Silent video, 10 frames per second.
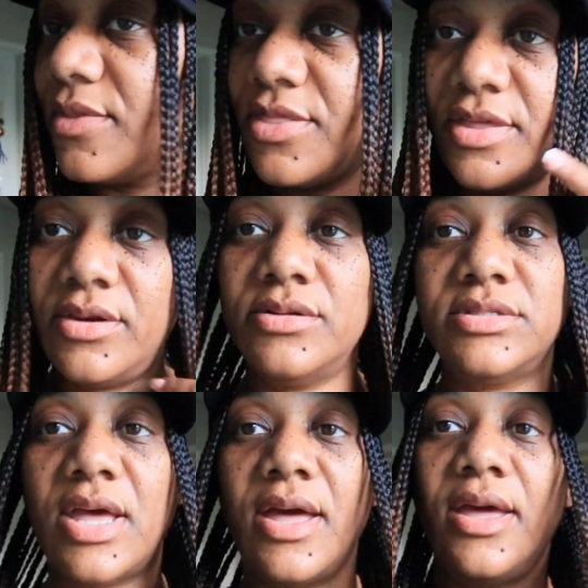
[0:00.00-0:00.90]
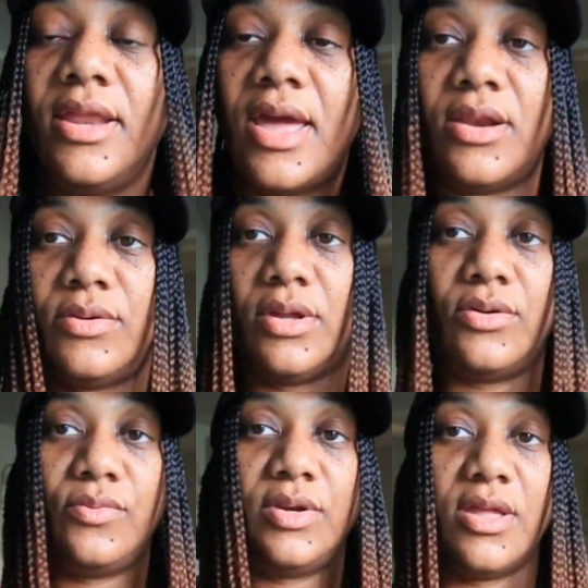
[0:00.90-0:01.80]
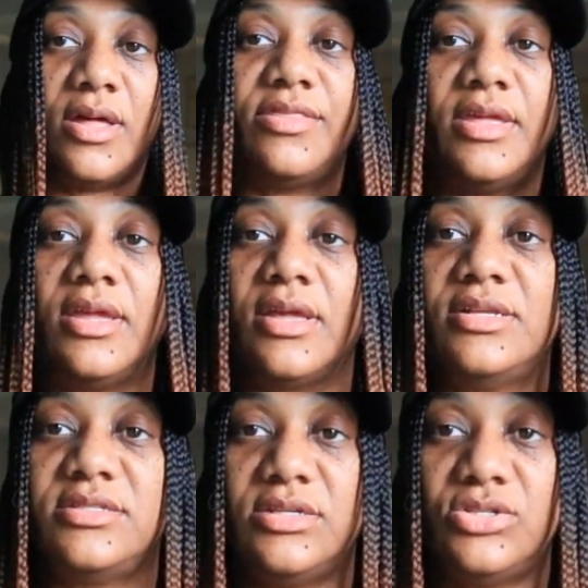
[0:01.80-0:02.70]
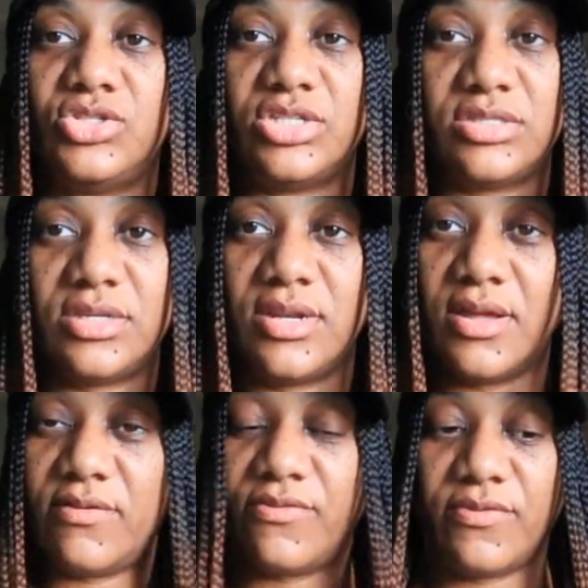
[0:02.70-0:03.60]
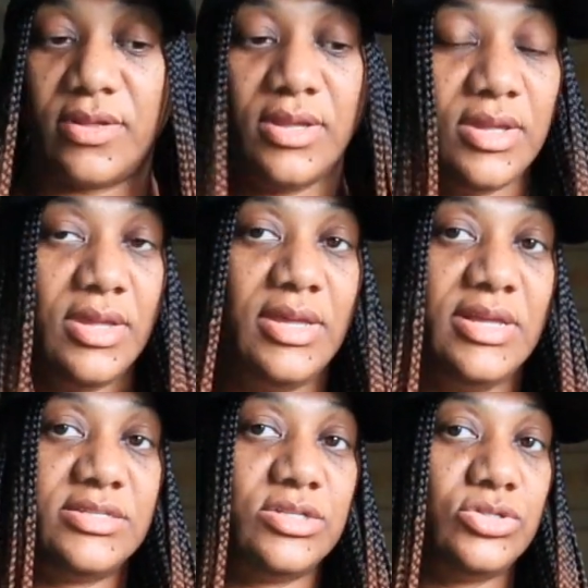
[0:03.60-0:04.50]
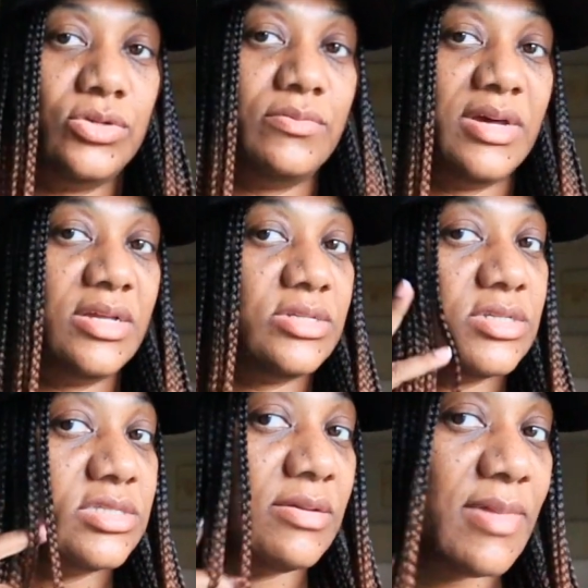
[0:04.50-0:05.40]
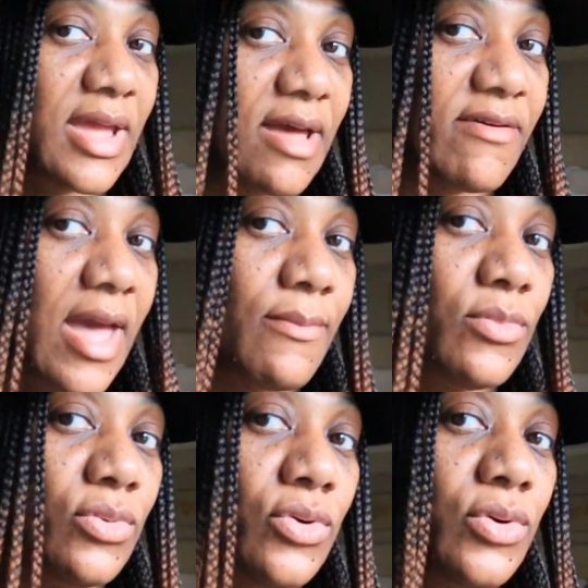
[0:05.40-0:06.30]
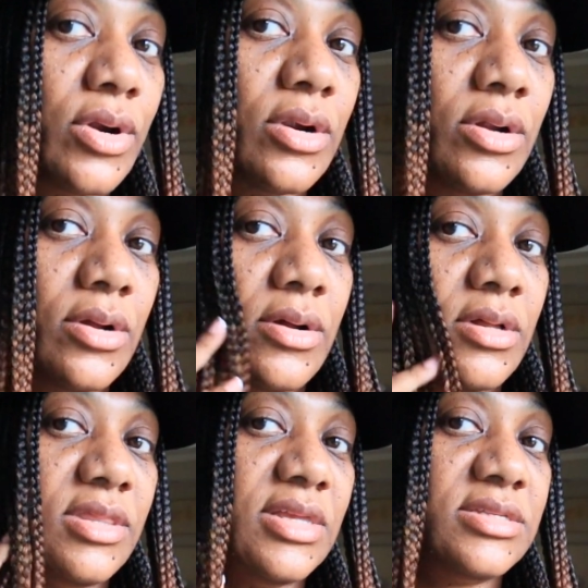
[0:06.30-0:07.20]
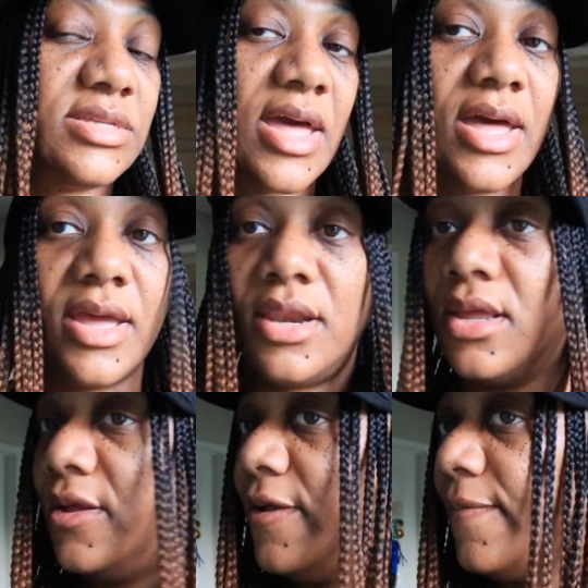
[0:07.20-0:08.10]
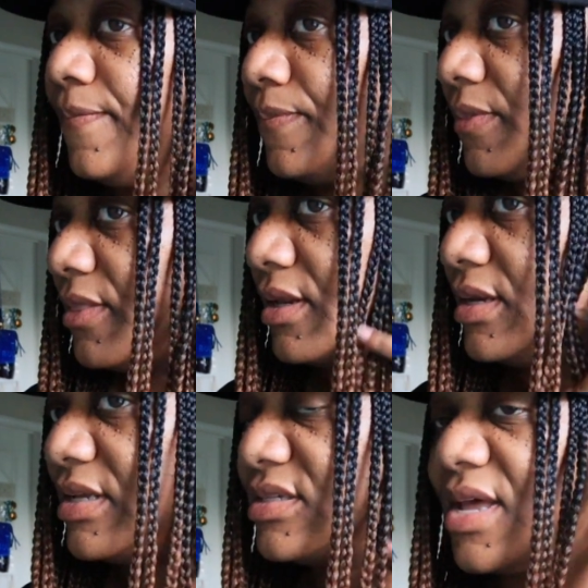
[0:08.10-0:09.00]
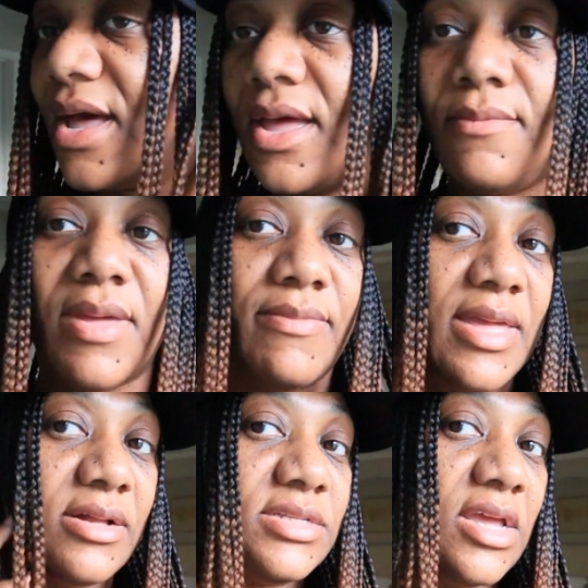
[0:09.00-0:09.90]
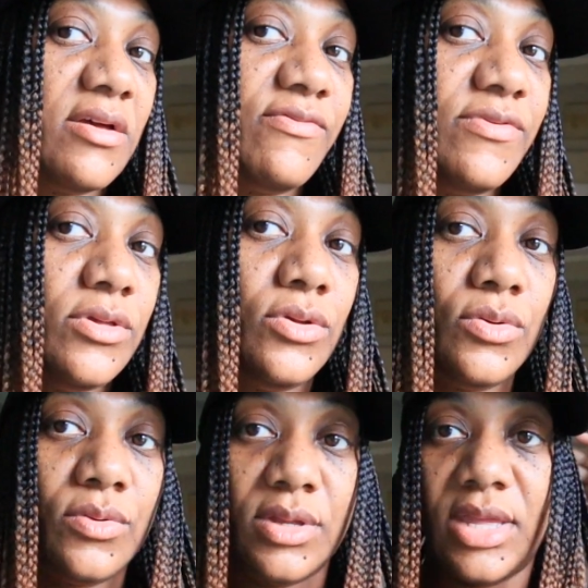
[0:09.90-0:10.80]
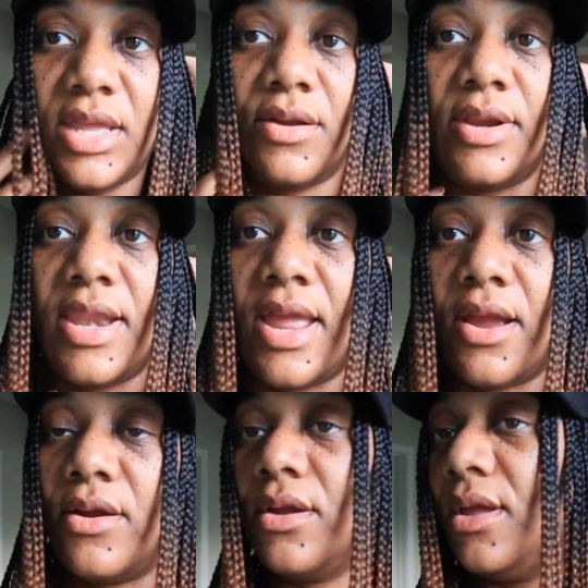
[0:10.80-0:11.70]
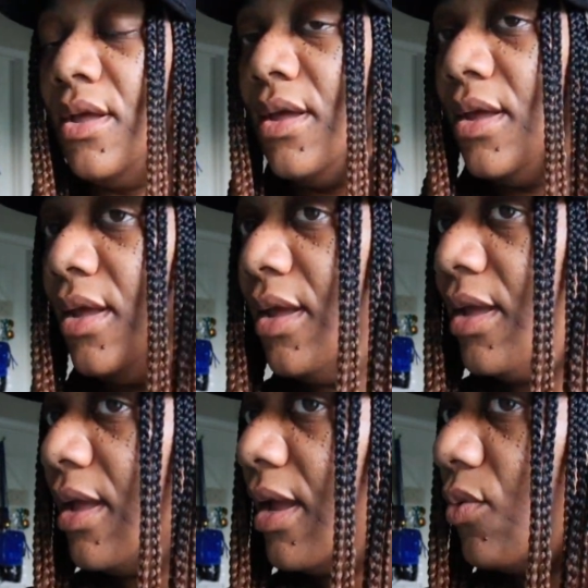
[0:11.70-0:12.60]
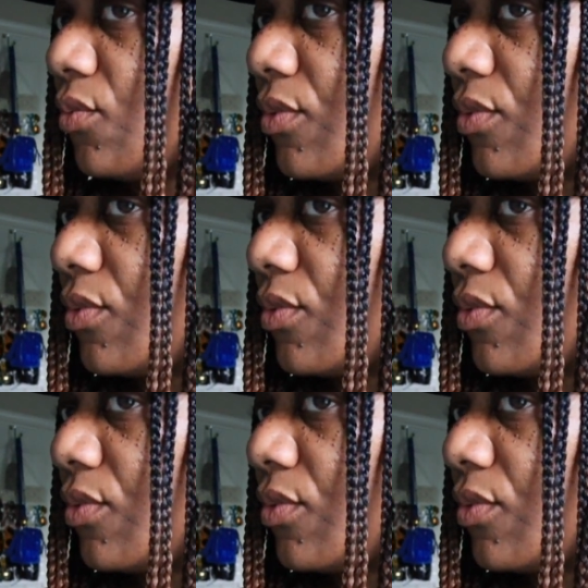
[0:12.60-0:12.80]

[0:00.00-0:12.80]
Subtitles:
thinner side. I don't know. What do y'all think? Is it just enough? Is it too much? It seemed like I've got more on this side than this side. Maybe I'll take a few here and there and